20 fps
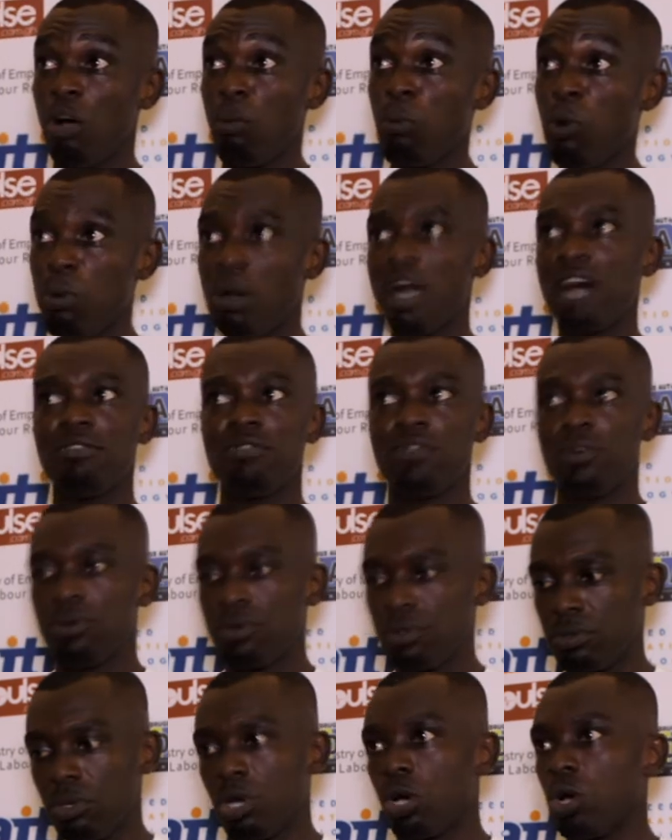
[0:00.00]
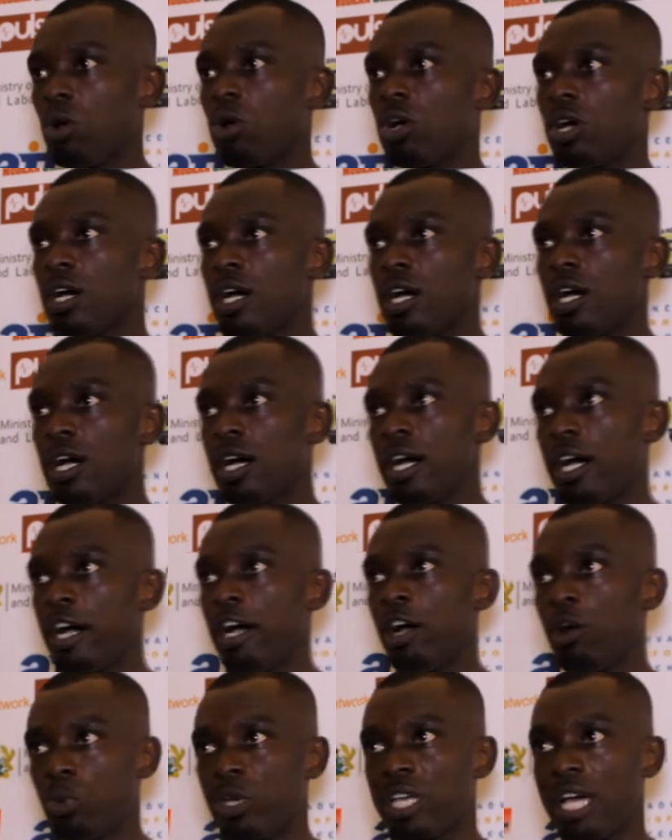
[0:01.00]
mobile phone,
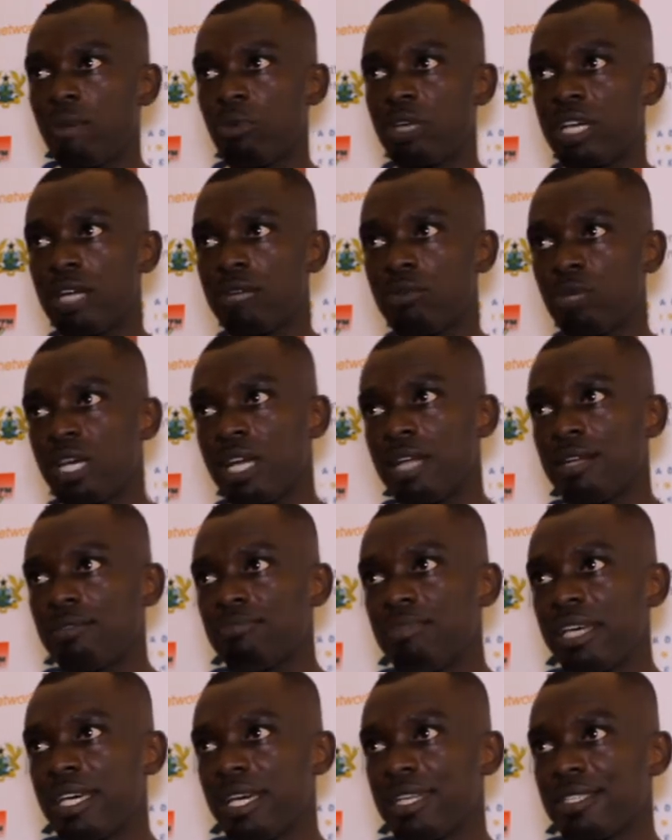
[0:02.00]
uh, we, can, we, can, we can make